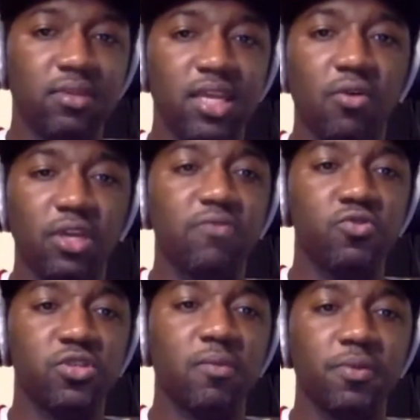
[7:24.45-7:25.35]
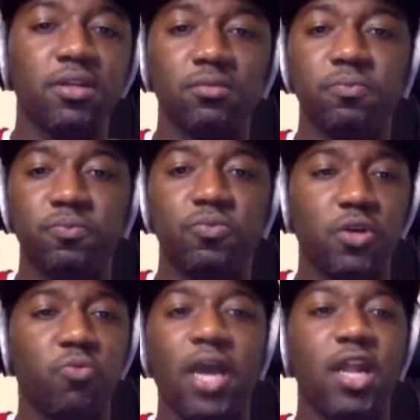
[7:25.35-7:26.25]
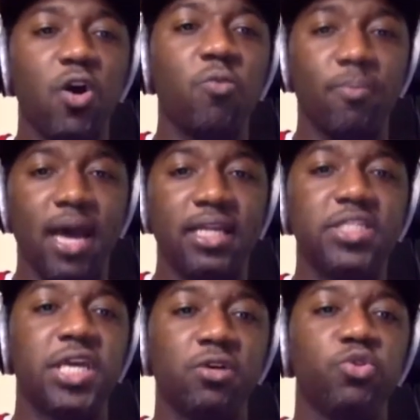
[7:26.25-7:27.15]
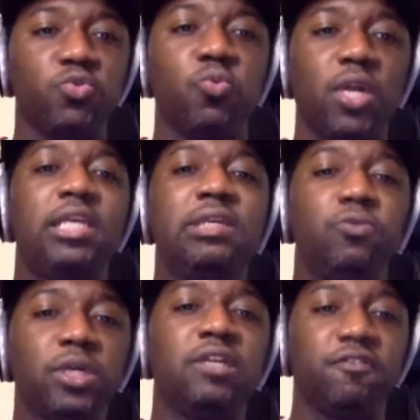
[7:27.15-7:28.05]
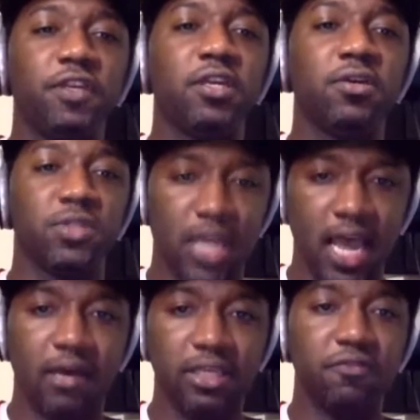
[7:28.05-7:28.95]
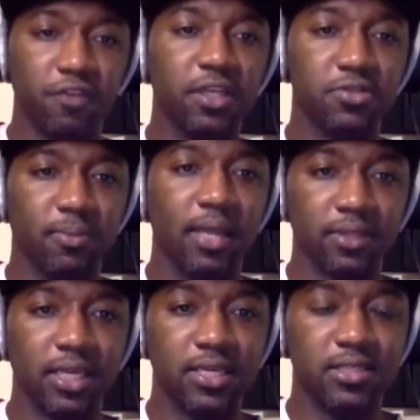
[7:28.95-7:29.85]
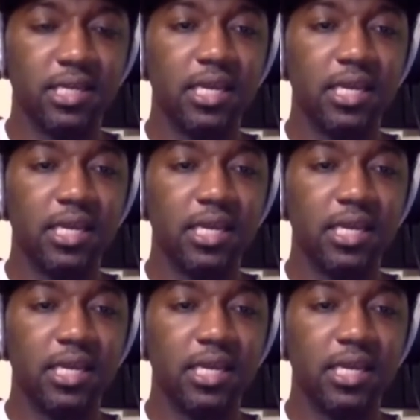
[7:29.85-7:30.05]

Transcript: He don't give you something to write home about. He tells you what he really feels and how he feels about things.